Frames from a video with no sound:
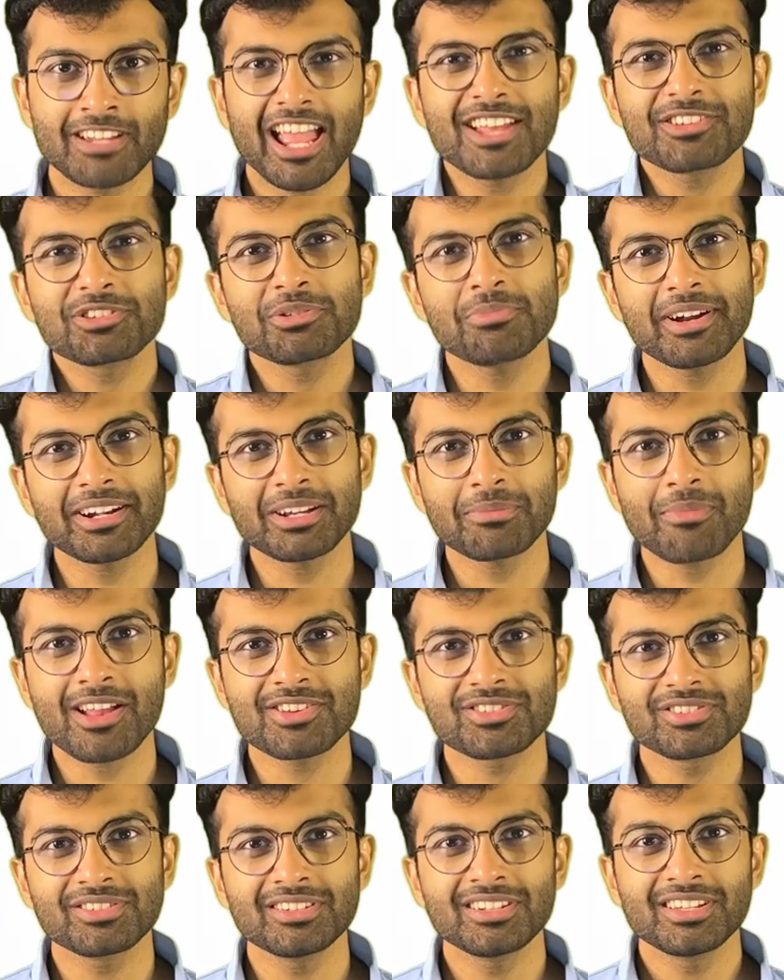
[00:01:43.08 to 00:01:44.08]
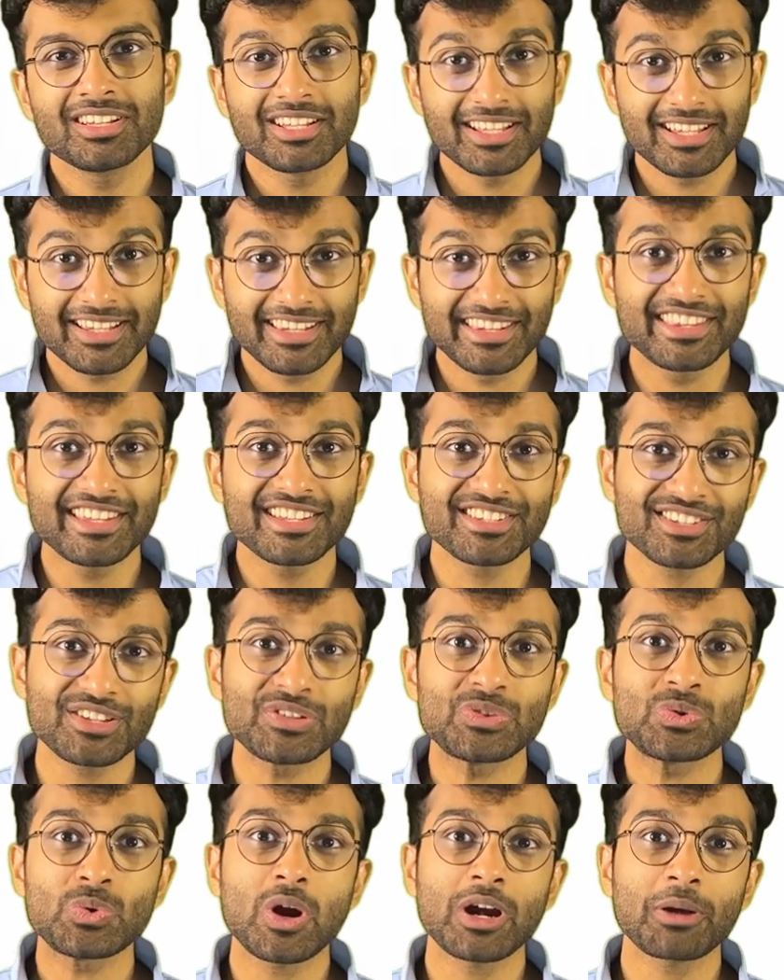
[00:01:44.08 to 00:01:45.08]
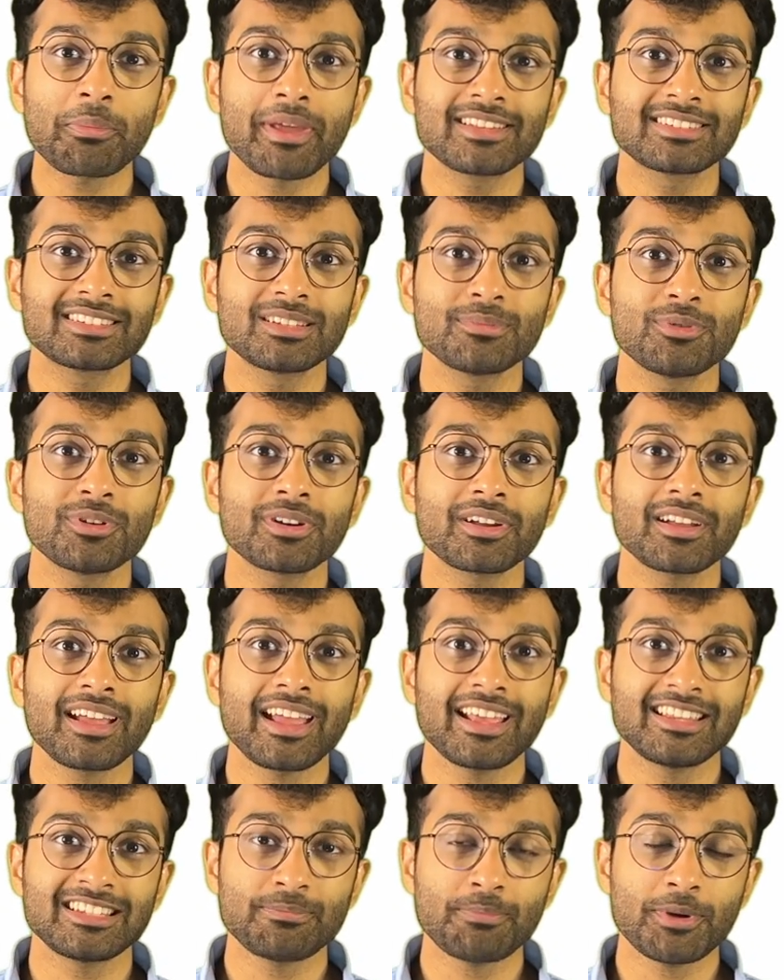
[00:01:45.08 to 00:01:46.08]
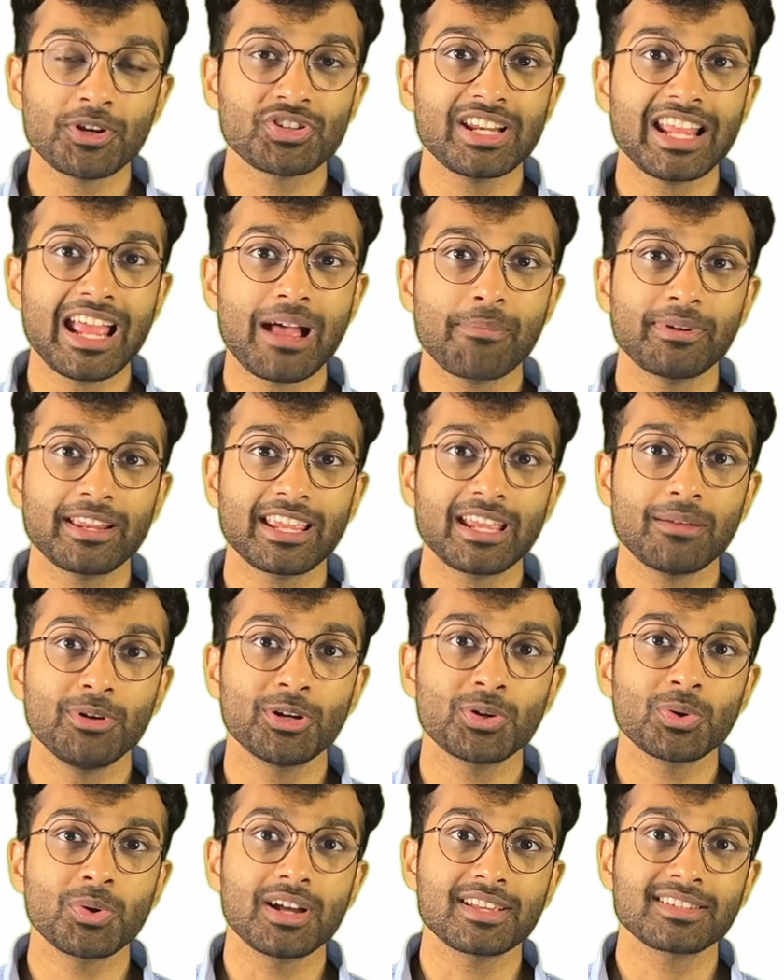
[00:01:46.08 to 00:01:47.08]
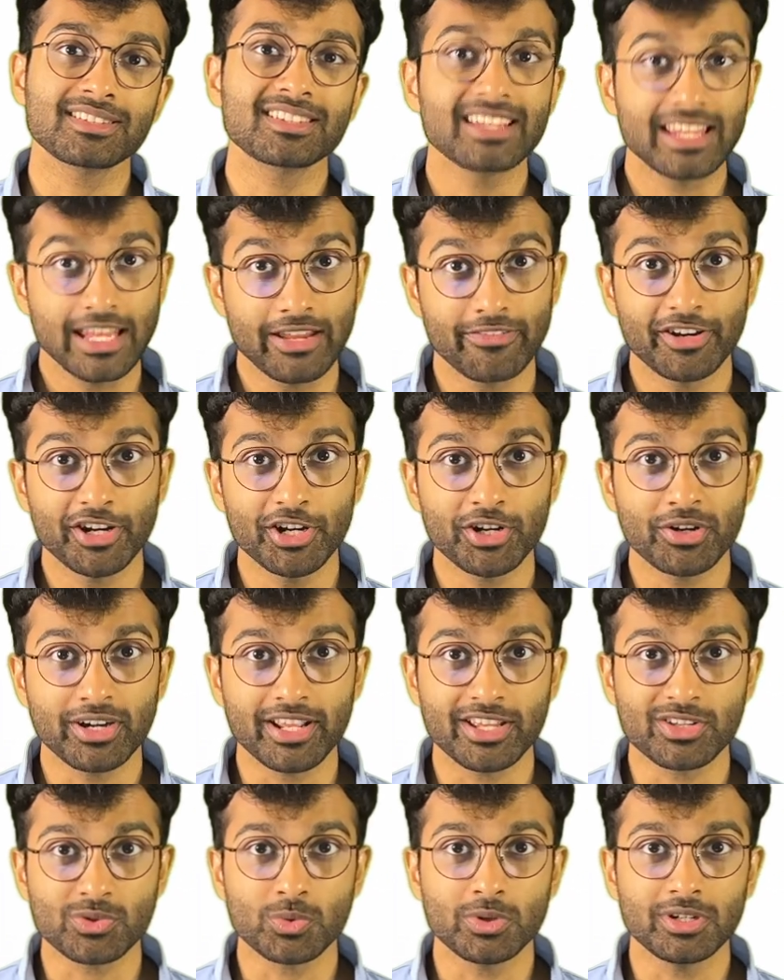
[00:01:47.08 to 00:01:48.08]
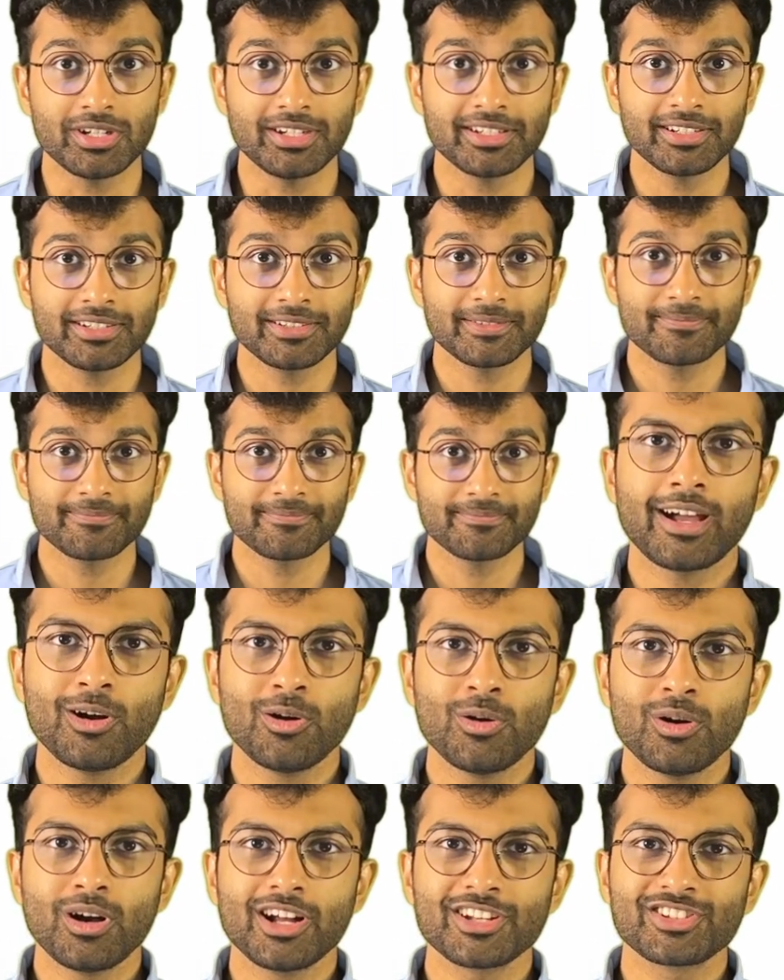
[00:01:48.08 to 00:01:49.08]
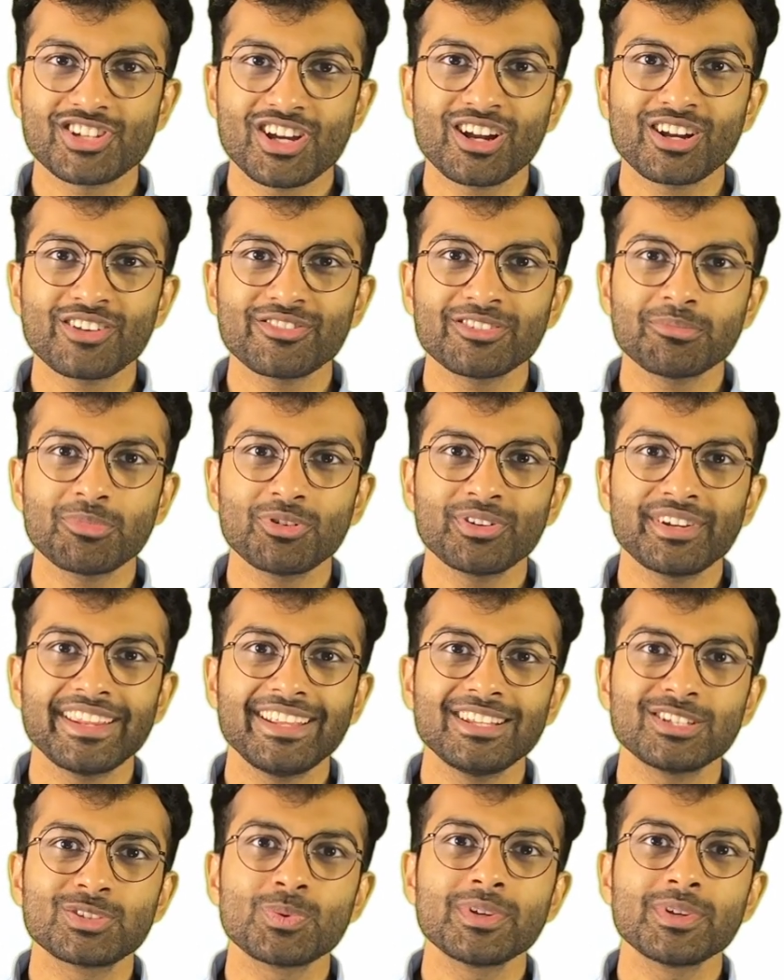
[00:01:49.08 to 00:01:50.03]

As you might imagine, this is what makes the book especially applicable to us even in today's world. Now, a chunk of the book deals